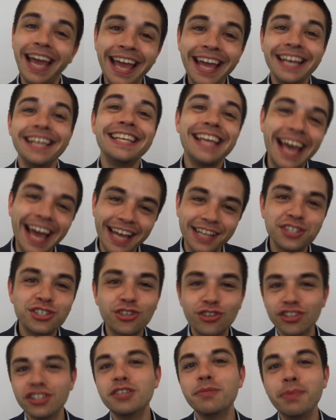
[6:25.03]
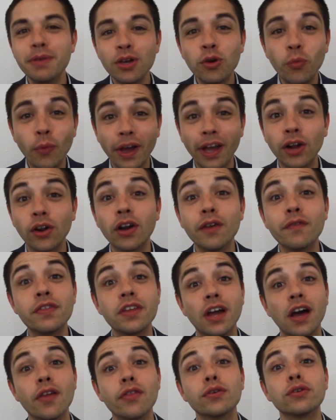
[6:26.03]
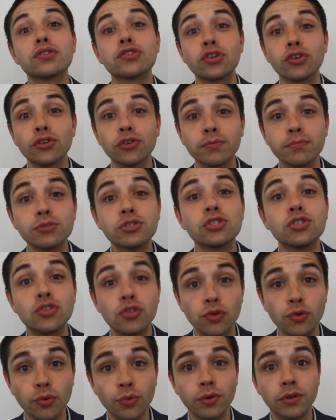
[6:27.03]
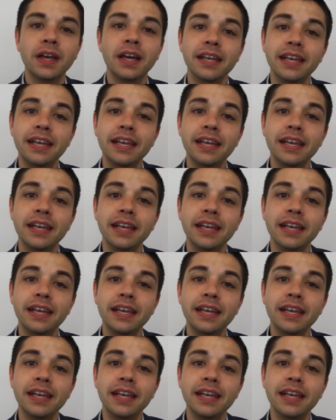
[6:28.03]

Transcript: And yeah, it's good to be aware of the other terms too.